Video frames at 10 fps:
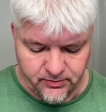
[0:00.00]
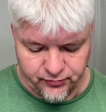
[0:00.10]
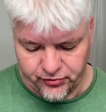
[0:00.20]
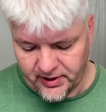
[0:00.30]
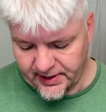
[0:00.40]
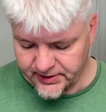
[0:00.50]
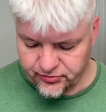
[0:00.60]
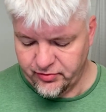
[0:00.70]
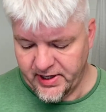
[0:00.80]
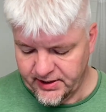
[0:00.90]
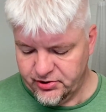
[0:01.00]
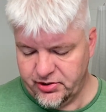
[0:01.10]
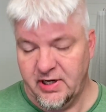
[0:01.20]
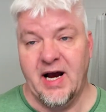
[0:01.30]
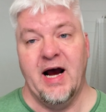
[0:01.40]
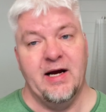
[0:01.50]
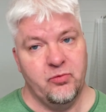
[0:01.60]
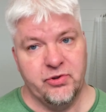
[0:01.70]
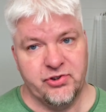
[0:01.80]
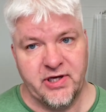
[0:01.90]
price range, I
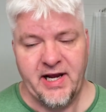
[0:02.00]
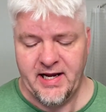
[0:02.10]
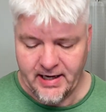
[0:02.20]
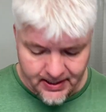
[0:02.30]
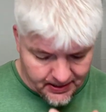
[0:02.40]
would say.